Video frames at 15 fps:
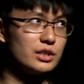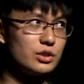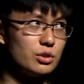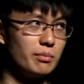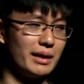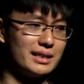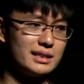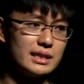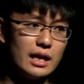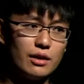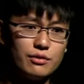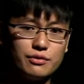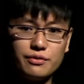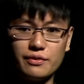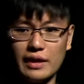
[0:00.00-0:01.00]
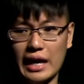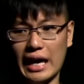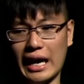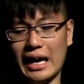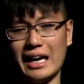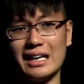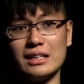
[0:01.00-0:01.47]
to myself,
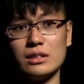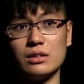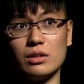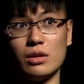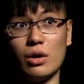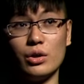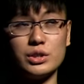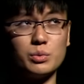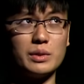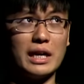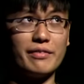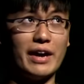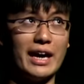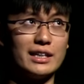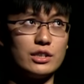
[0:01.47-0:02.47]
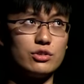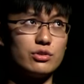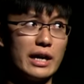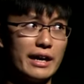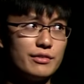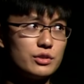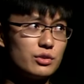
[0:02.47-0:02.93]
and also would have had the
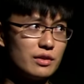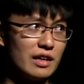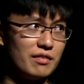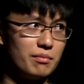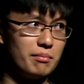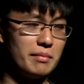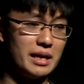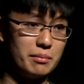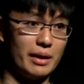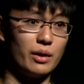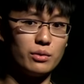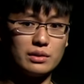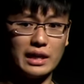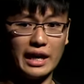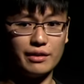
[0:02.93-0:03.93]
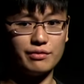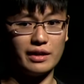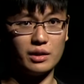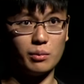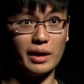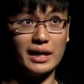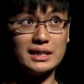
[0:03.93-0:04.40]
drive to have made my own life.
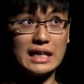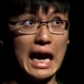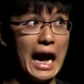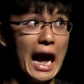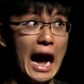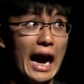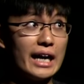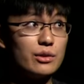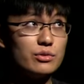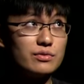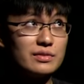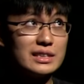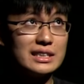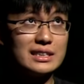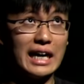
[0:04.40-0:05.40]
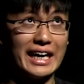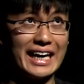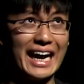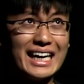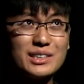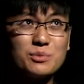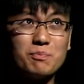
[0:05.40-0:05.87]
Otherwise, I, I don't really, I
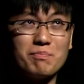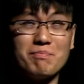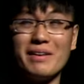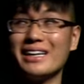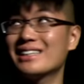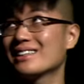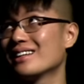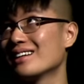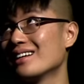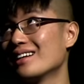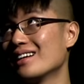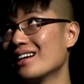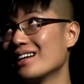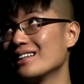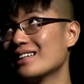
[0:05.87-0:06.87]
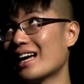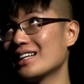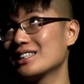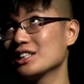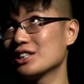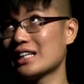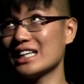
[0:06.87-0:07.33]
can't make that
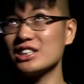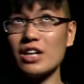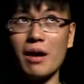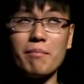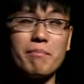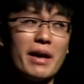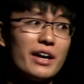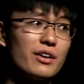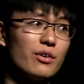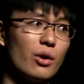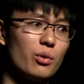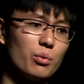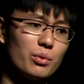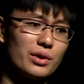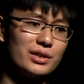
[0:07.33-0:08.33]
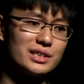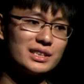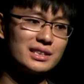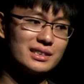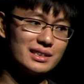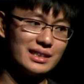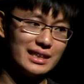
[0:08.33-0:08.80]
decision. That's not better or
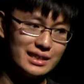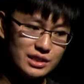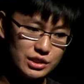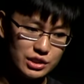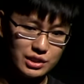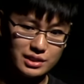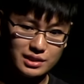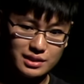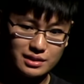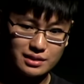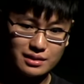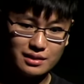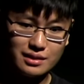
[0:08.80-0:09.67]
worse. It's just